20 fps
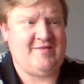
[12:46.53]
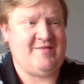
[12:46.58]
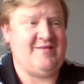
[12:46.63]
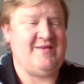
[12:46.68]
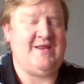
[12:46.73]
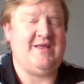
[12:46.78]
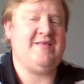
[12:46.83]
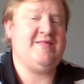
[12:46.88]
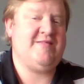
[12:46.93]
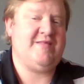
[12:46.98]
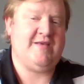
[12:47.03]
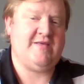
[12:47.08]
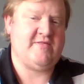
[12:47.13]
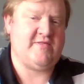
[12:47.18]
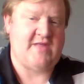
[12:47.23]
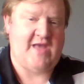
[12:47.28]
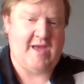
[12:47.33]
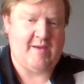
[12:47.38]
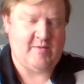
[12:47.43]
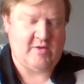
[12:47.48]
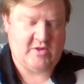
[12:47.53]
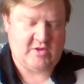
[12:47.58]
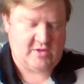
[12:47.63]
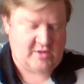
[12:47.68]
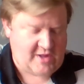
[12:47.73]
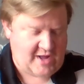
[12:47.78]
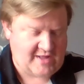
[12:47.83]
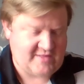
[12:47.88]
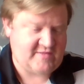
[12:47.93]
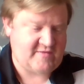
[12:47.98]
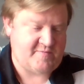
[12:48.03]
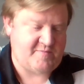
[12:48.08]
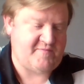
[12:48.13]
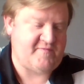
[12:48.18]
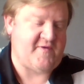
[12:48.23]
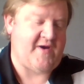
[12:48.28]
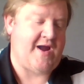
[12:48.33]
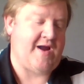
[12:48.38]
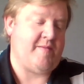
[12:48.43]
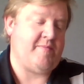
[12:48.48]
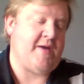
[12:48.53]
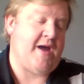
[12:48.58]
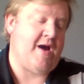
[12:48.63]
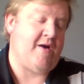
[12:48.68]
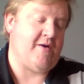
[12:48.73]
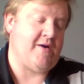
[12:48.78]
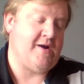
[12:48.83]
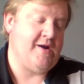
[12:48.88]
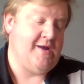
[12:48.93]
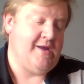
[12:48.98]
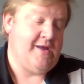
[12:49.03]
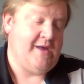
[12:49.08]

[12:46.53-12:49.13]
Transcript: D6 damage, lots of firepower.